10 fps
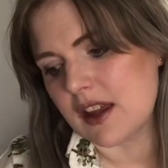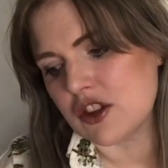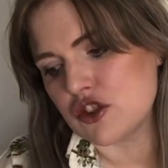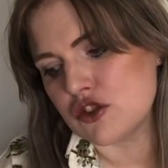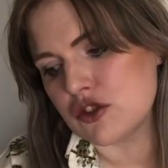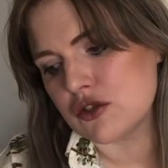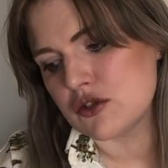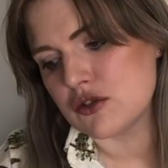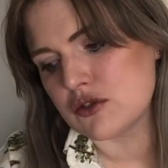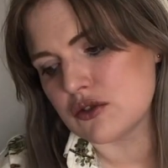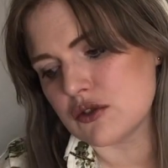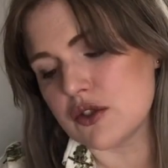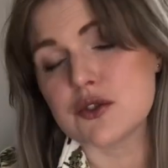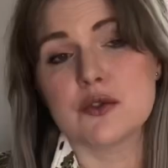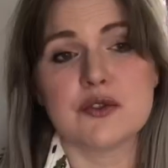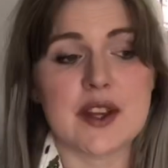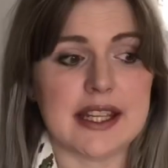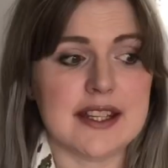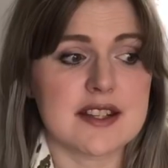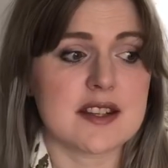You also
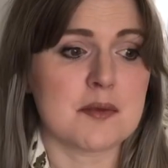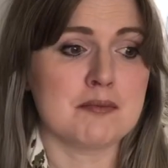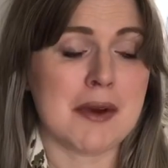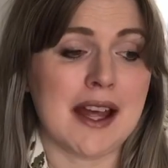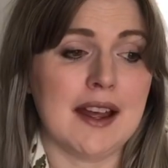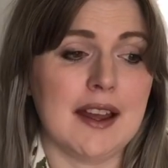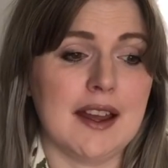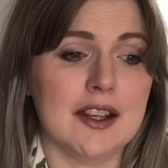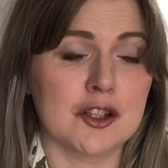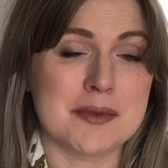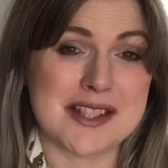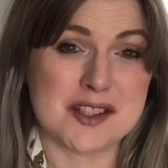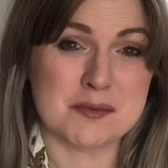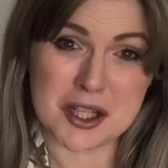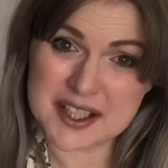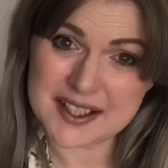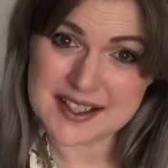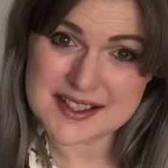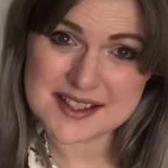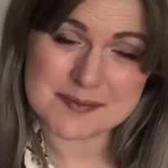finished made some bucket
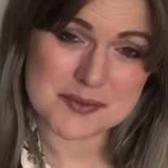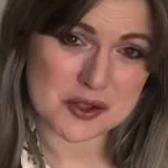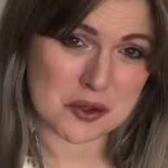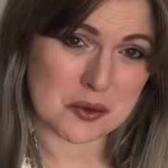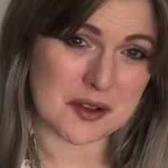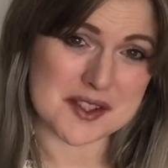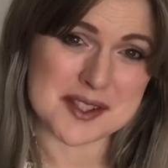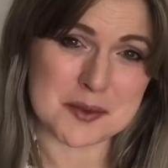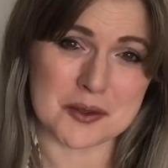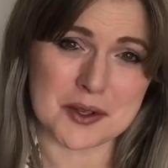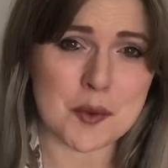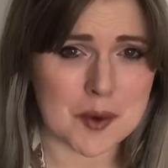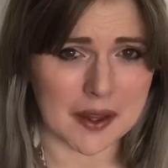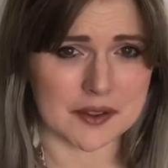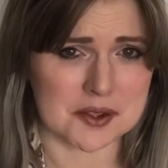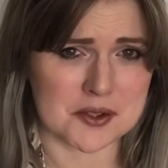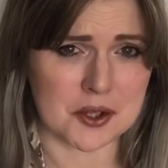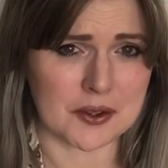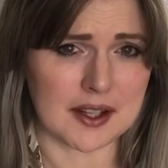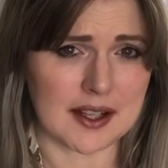hats. So obviously with great weather at the
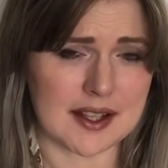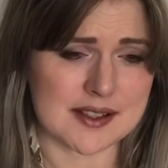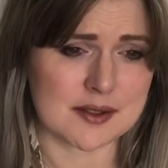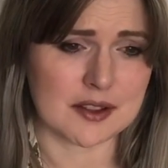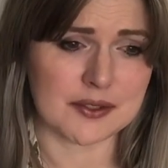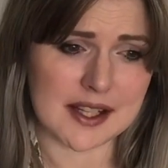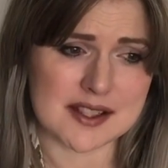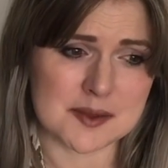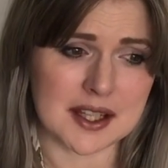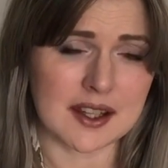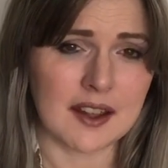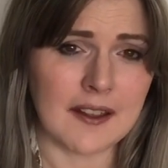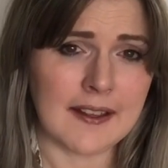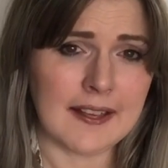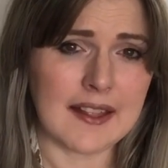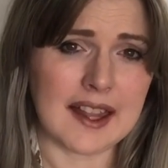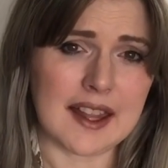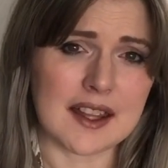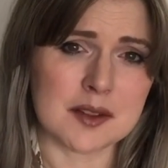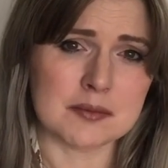start of last week,
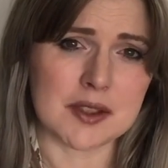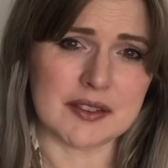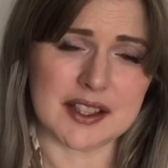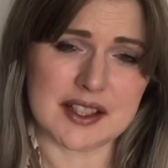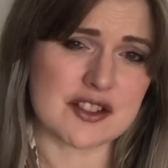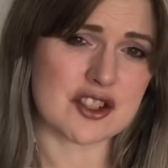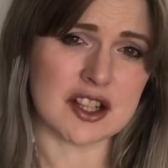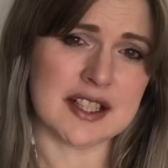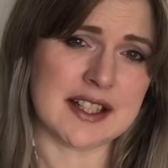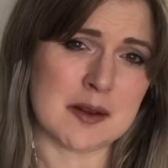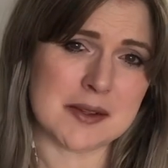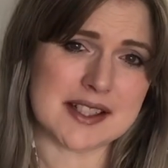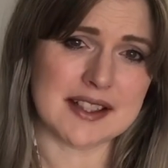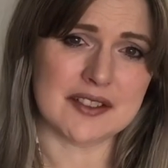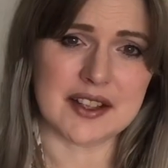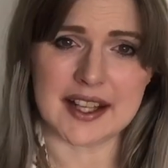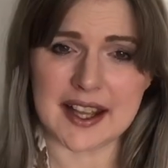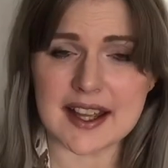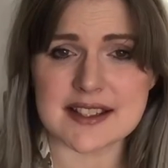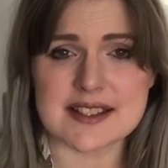I realised Charlie and Emily didn't have any
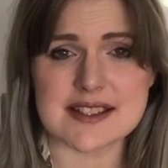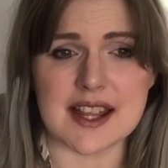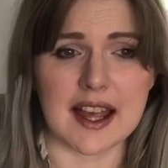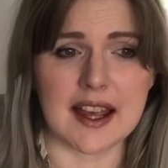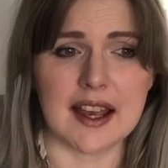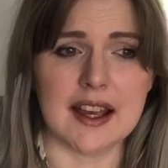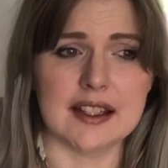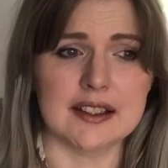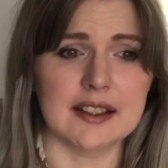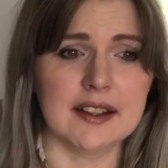hats, and